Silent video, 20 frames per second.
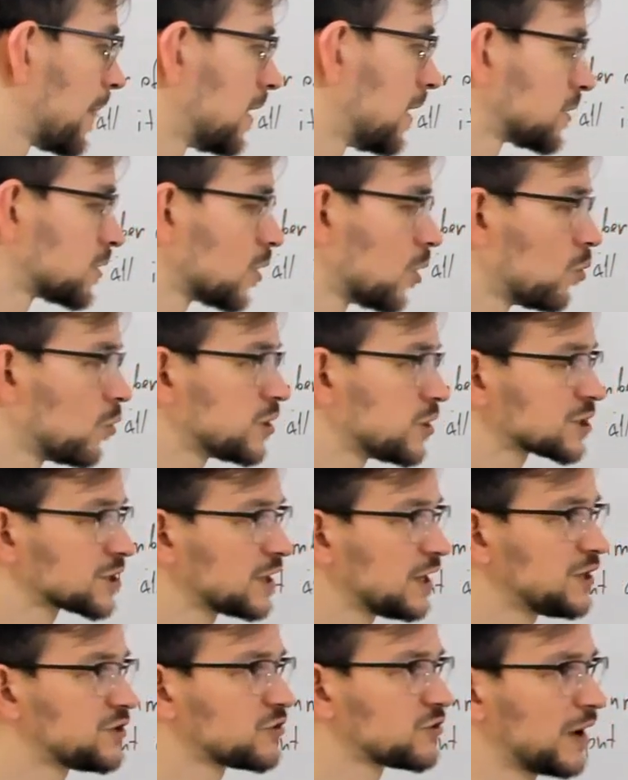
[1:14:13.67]
So we
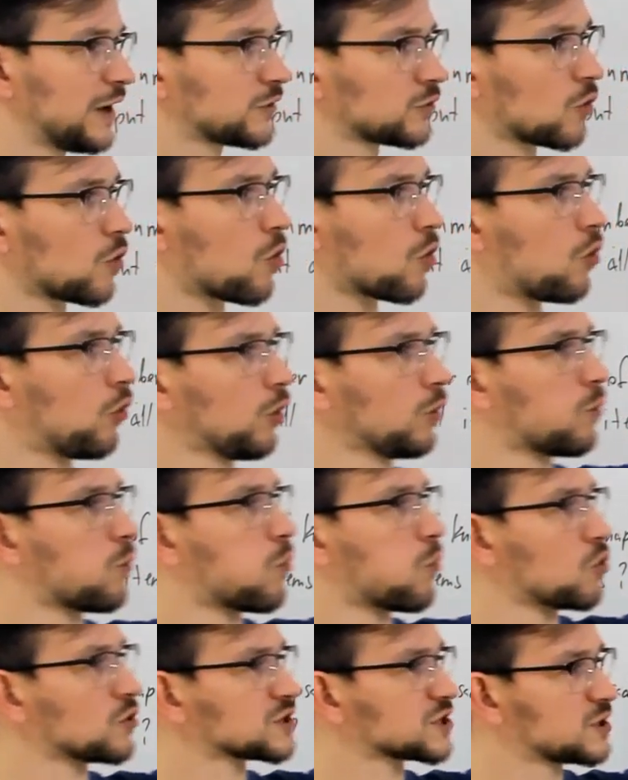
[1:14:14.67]
just iterate all
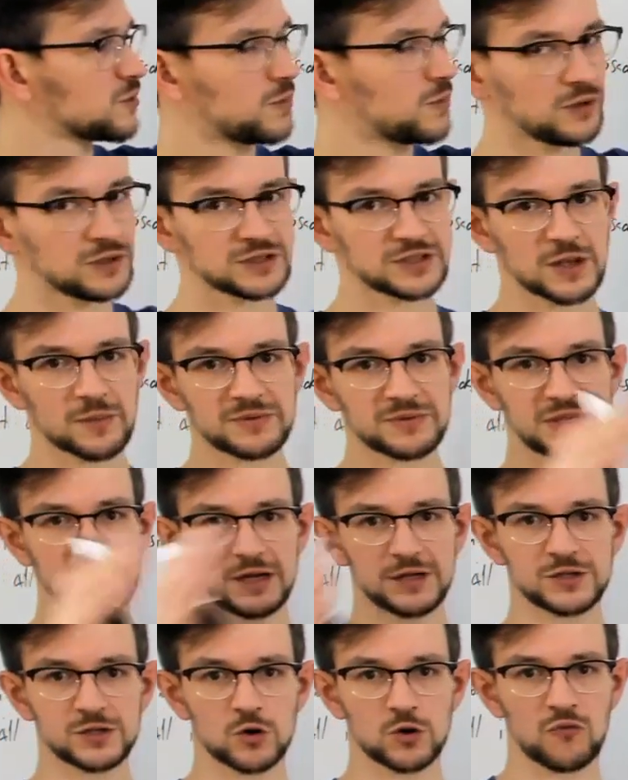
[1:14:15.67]
possible
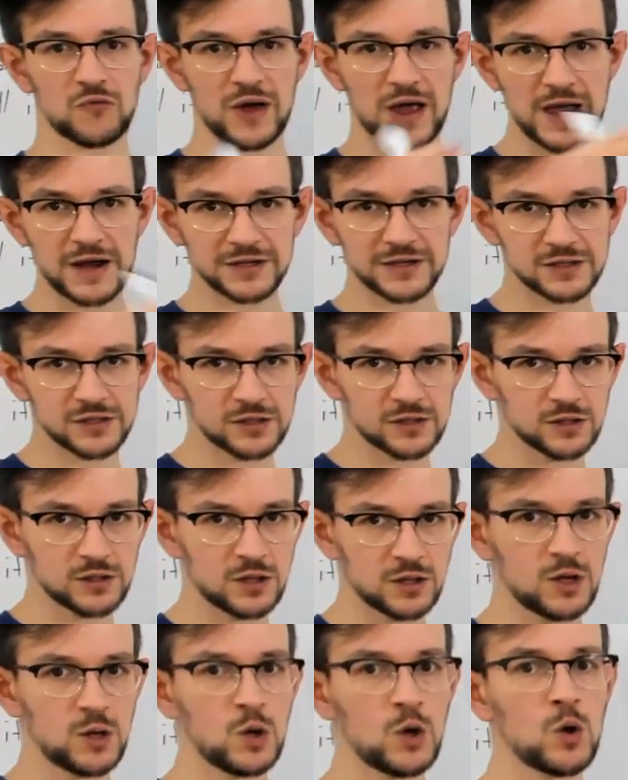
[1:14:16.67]
subsets of x
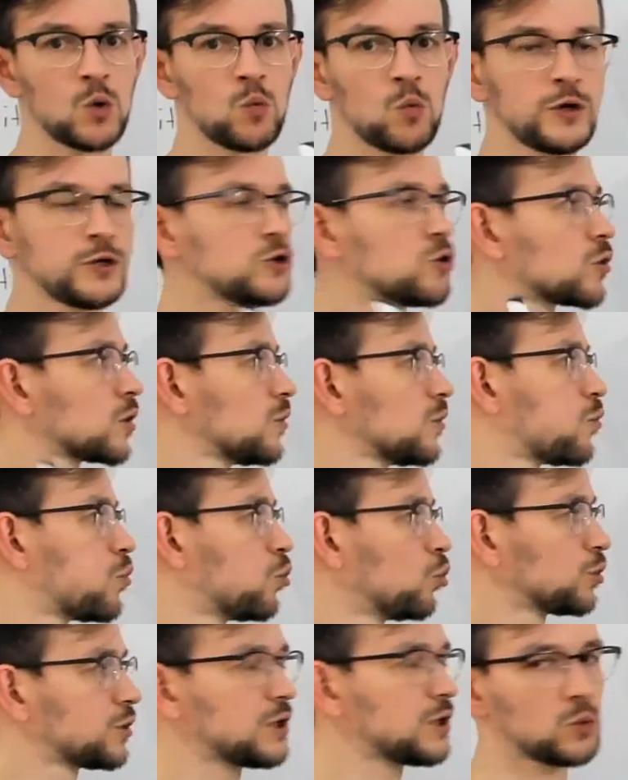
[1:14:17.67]
which you can
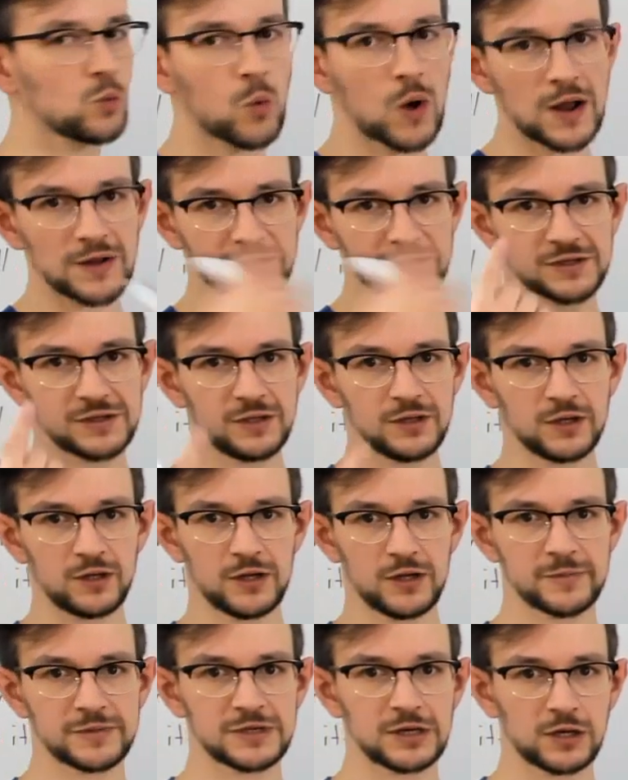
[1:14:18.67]
put in one single
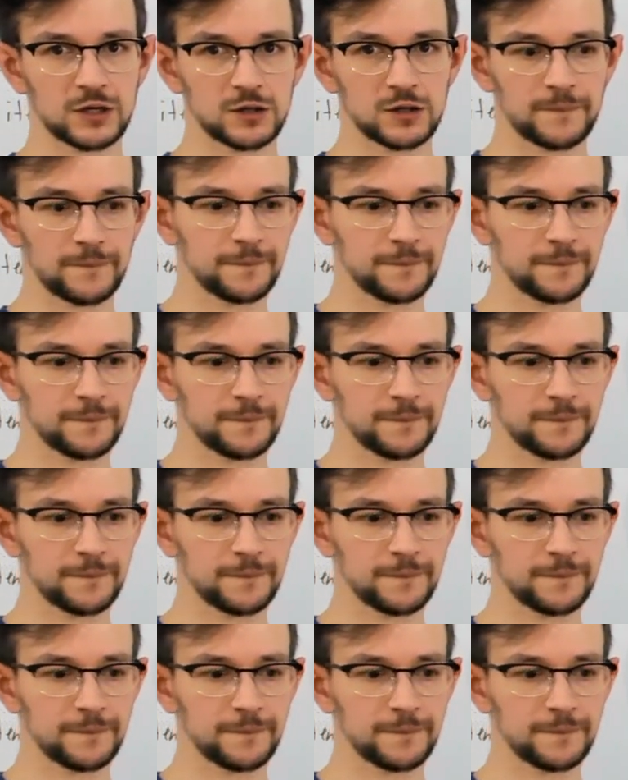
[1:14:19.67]
knapsack.